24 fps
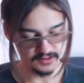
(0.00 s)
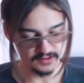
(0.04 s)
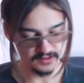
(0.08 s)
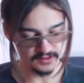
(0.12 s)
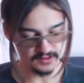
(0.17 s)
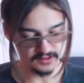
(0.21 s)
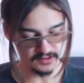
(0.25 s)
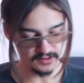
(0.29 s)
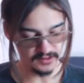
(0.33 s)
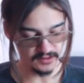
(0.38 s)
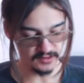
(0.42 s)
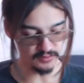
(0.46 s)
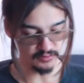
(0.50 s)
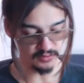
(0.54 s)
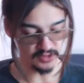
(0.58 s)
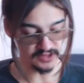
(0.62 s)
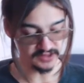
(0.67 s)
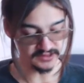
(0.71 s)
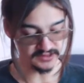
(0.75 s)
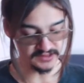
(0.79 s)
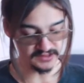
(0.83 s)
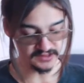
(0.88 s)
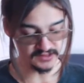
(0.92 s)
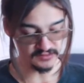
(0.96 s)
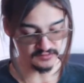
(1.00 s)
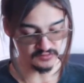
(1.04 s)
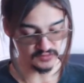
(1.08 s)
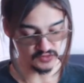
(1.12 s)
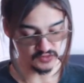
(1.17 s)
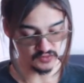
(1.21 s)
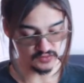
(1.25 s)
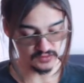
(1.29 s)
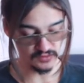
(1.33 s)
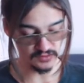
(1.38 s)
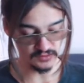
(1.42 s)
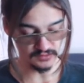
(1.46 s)
Uh, practice number
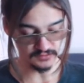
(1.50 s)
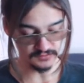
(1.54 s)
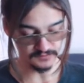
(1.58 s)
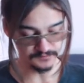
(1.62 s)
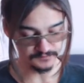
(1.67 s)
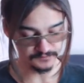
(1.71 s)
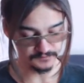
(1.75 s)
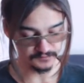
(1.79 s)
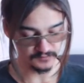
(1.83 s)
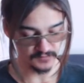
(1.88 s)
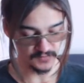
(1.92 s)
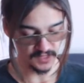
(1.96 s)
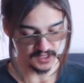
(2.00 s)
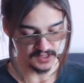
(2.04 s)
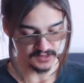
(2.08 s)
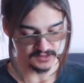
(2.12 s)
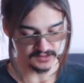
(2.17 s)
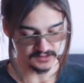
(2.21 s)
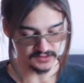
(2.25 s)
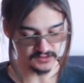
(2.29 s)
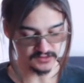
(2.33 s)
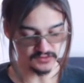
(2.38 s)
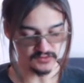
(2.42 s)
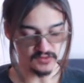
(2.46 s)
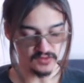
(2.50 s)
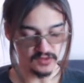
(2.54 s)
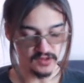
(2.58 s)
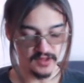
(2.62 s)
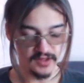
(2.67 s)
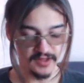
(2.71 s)
one. So,